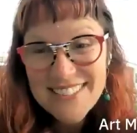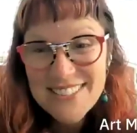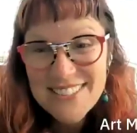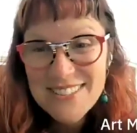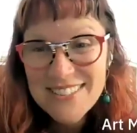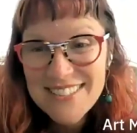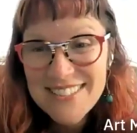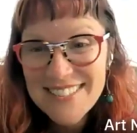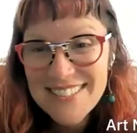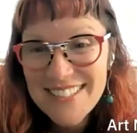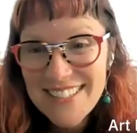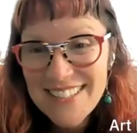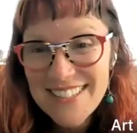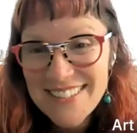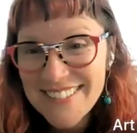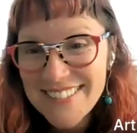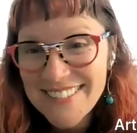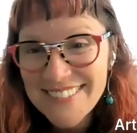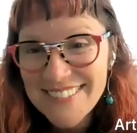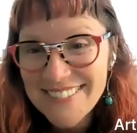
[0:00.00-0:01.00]
So that's
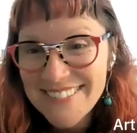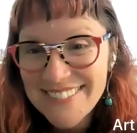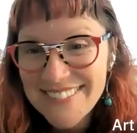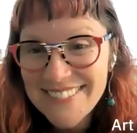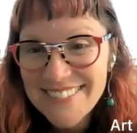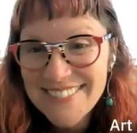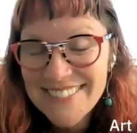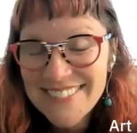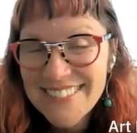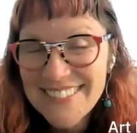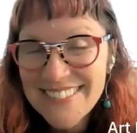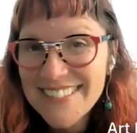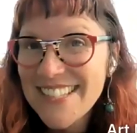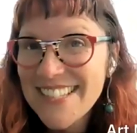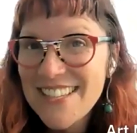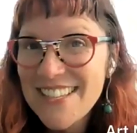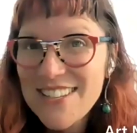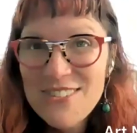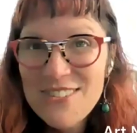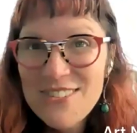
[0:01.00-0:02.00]
another,
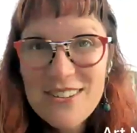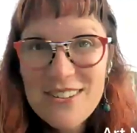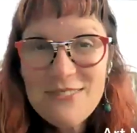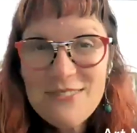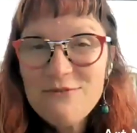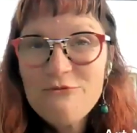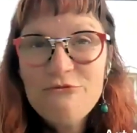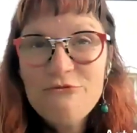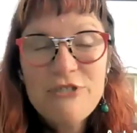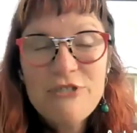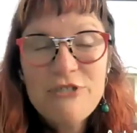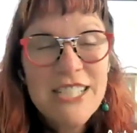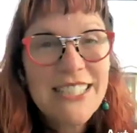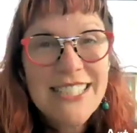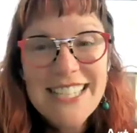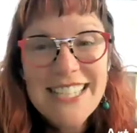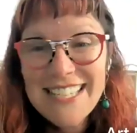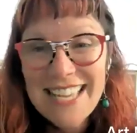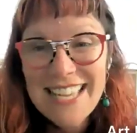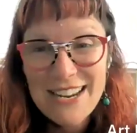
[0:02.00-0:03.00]
like, you can
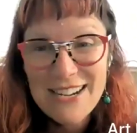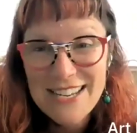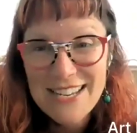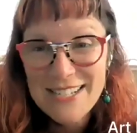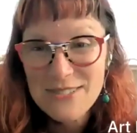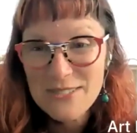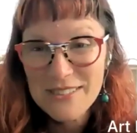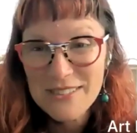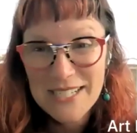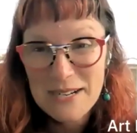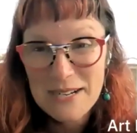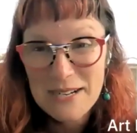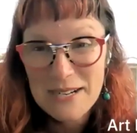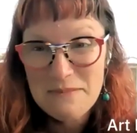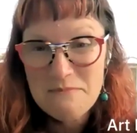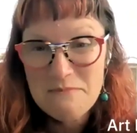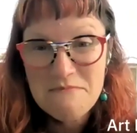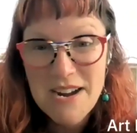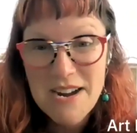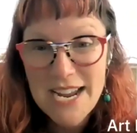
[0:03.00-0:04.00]
really get into like a
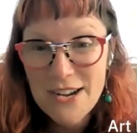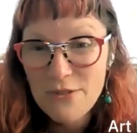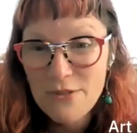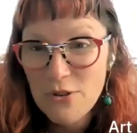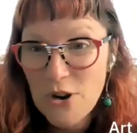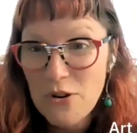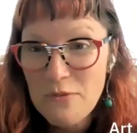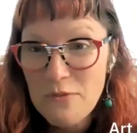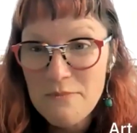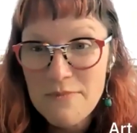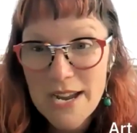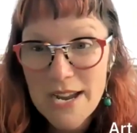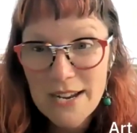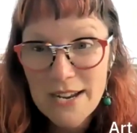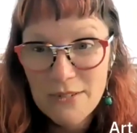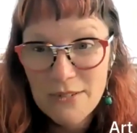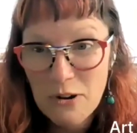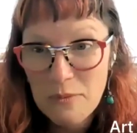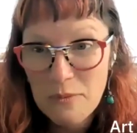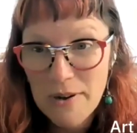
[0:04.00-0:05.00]
micro
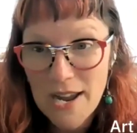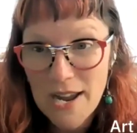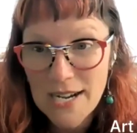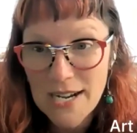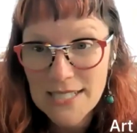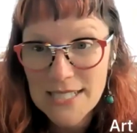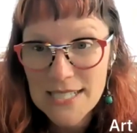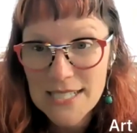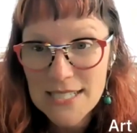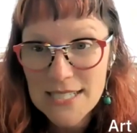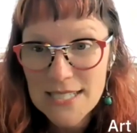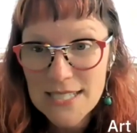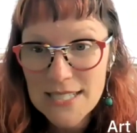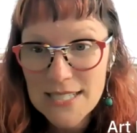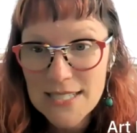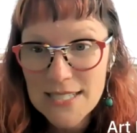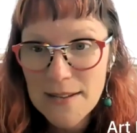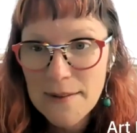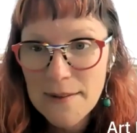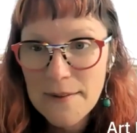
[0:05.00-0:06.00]

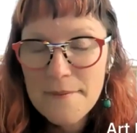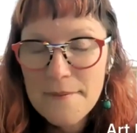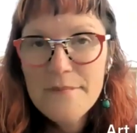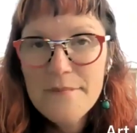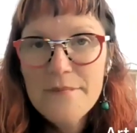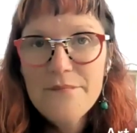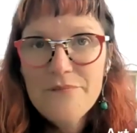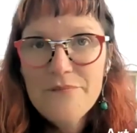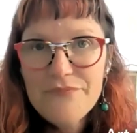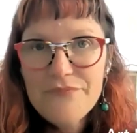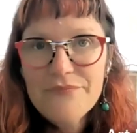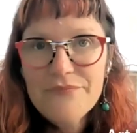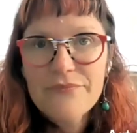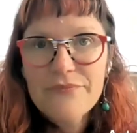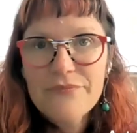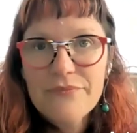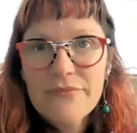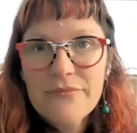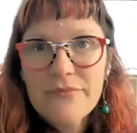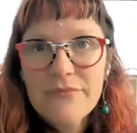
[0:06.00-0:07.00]
practice.
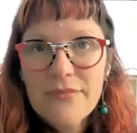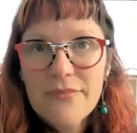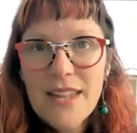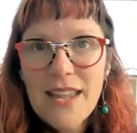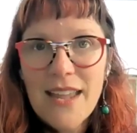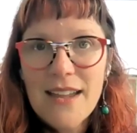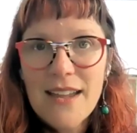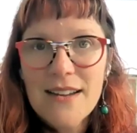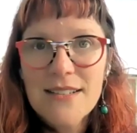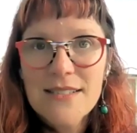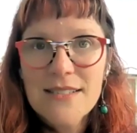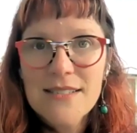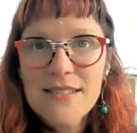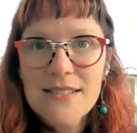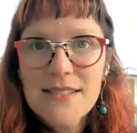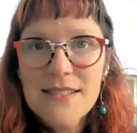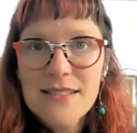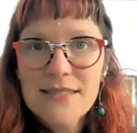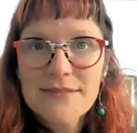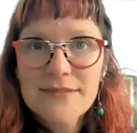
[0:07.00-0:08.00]
And
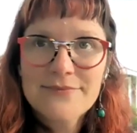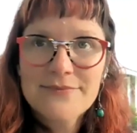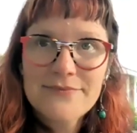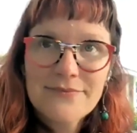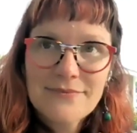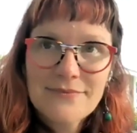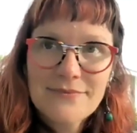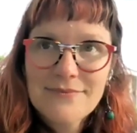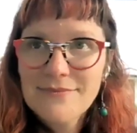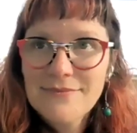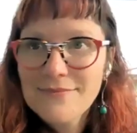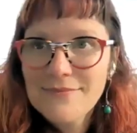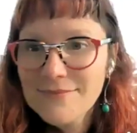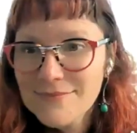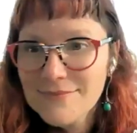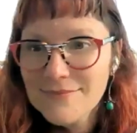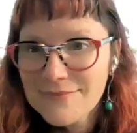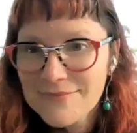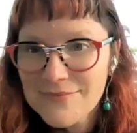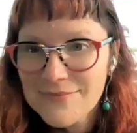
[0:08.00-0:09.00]

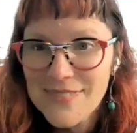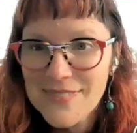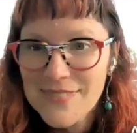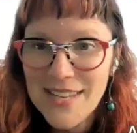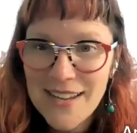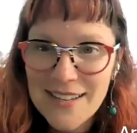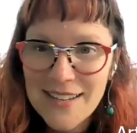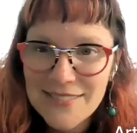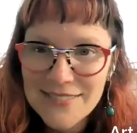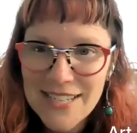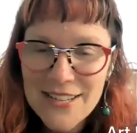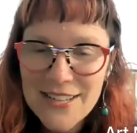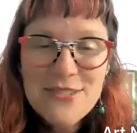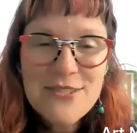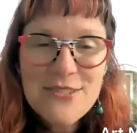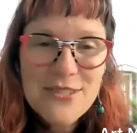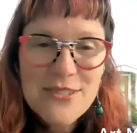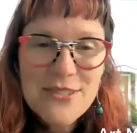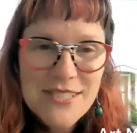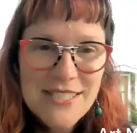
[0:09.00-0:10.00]
yeah, and
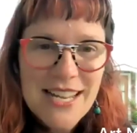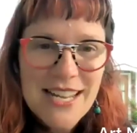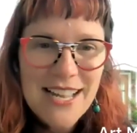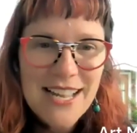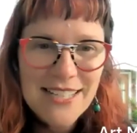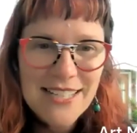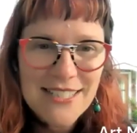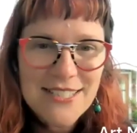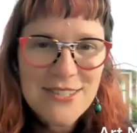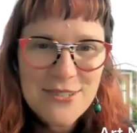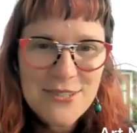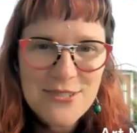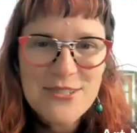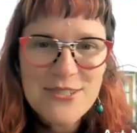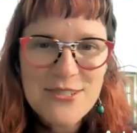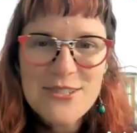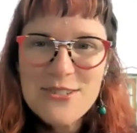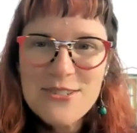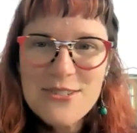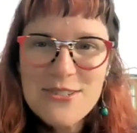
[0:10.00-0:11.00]
there's a dance, there's a
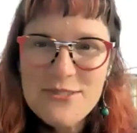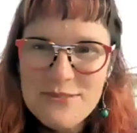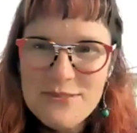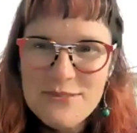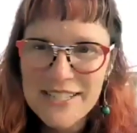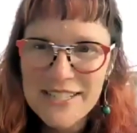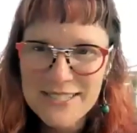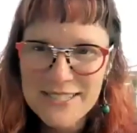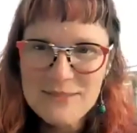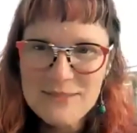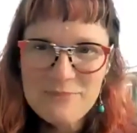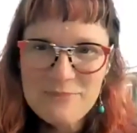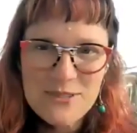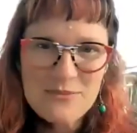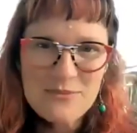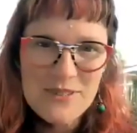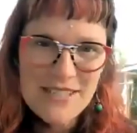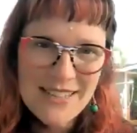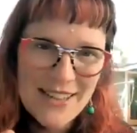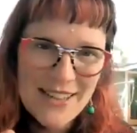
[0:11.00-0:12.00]
nuance
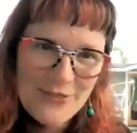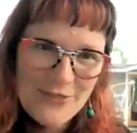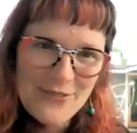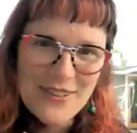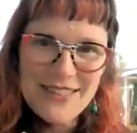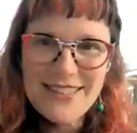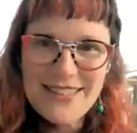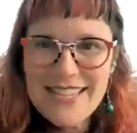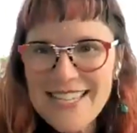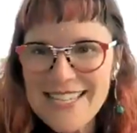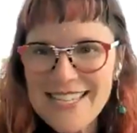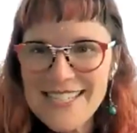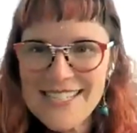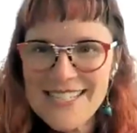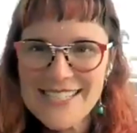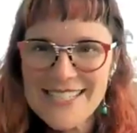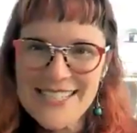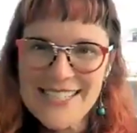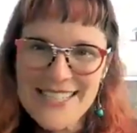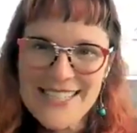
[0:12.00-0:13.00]
between like feeling
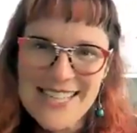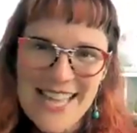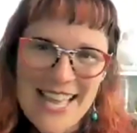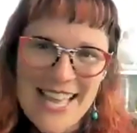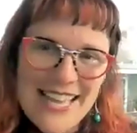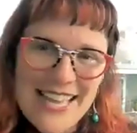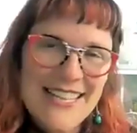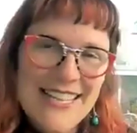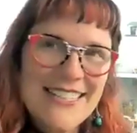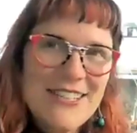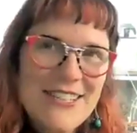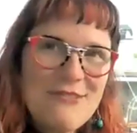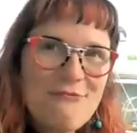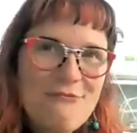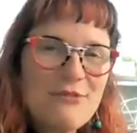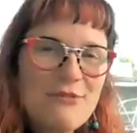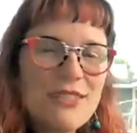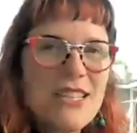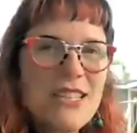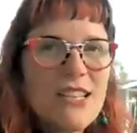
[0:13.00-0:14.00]
into that
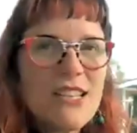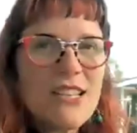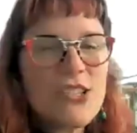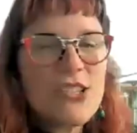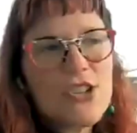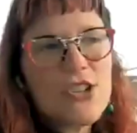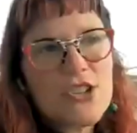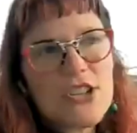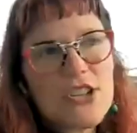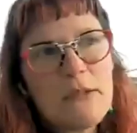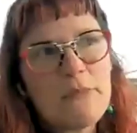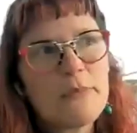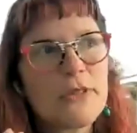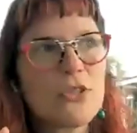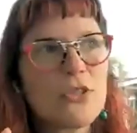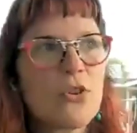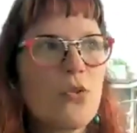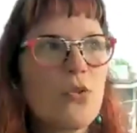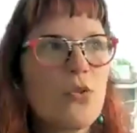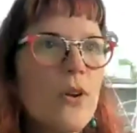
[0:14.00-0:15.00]
relationship
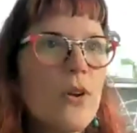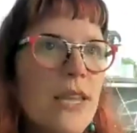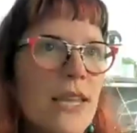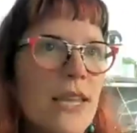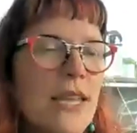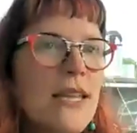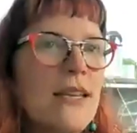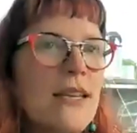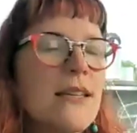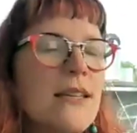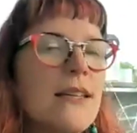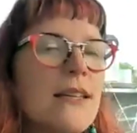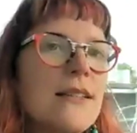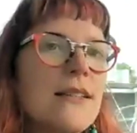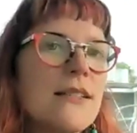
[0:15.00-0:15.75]
between